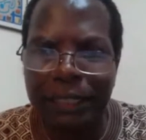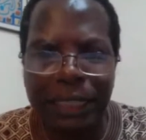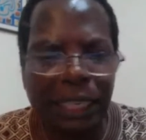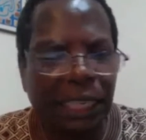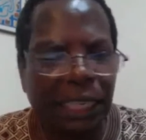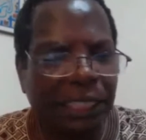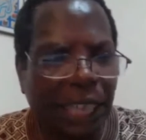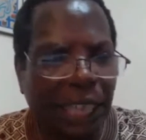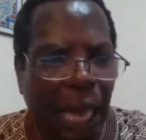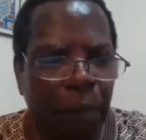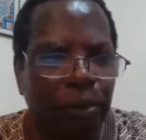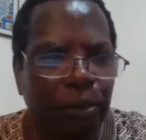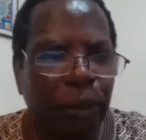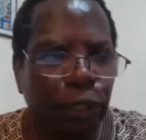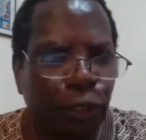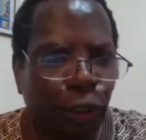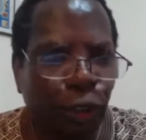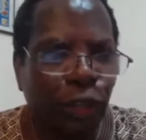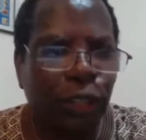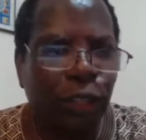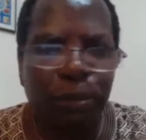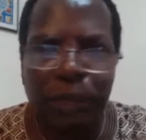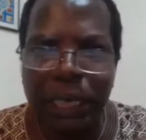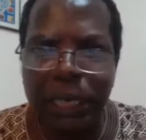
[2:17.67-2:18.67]
the disciple
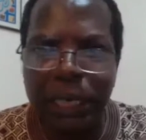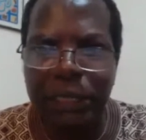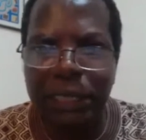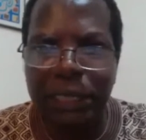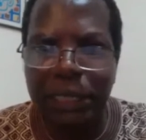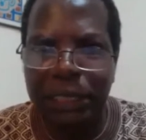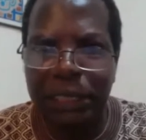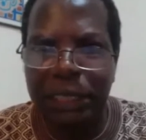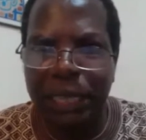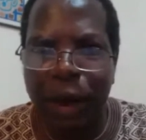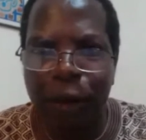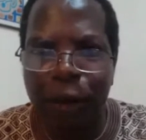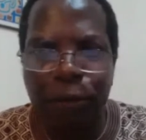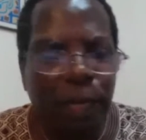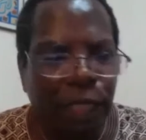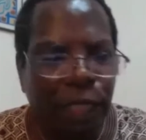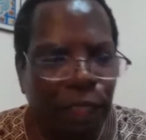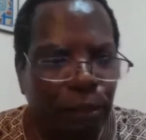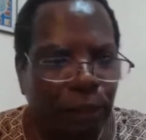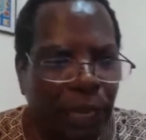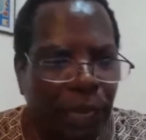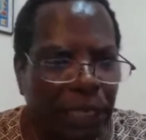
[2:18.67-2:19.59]
told me, "This is how much